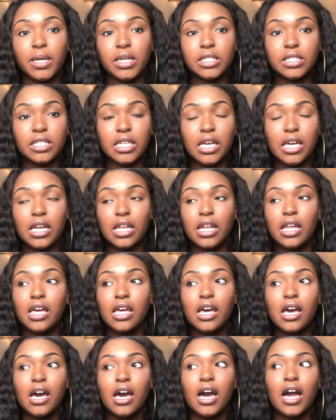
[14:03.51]
person.
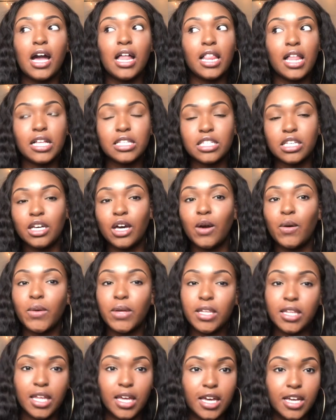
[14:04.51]
I like to go
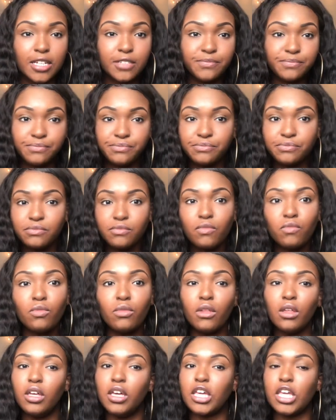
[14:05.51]
in like
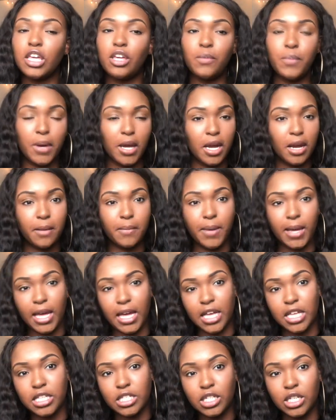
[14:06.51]
a cute pair of
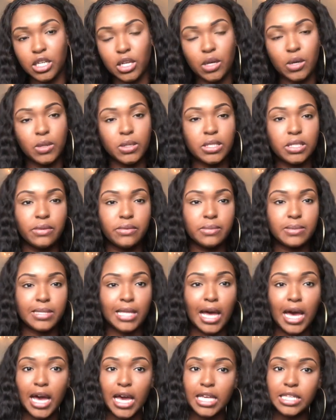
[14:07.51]
pants, some
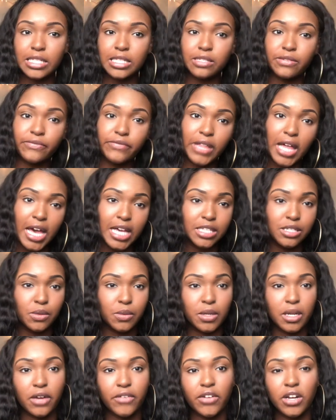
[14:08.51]
slides and some flats or
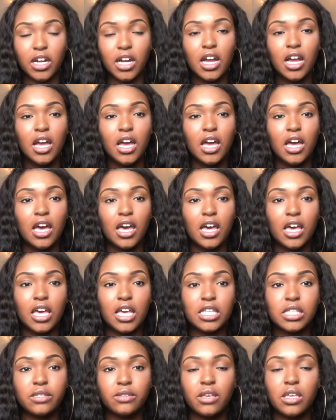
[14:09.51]
whatever.
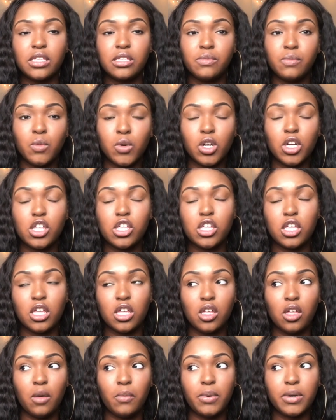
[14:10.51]
It's more
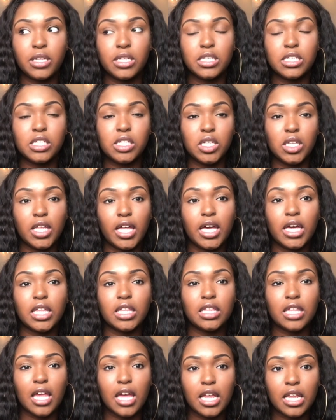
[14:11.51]
chill, but it's still
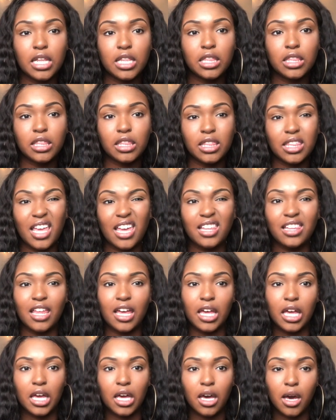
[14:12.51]
like that
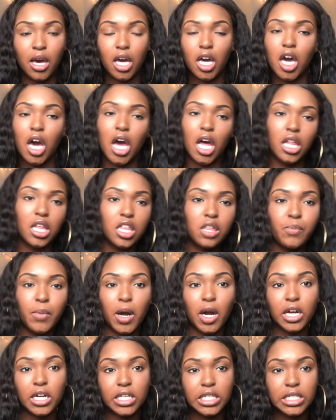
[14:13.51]
like college
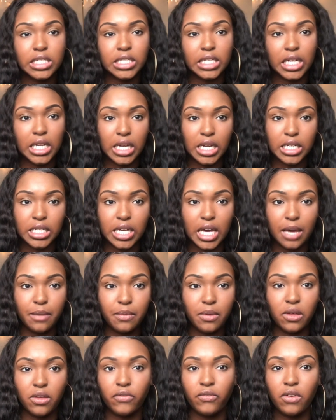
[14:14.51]
party scene type
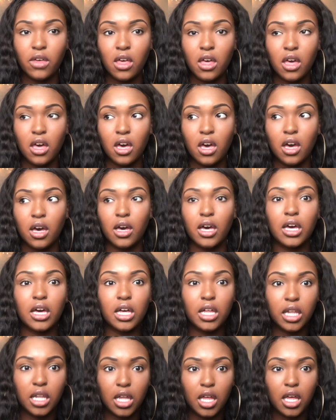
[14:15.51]
of
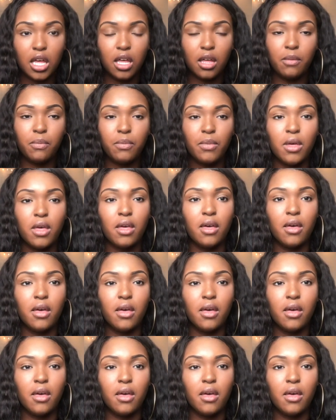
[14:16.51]
club.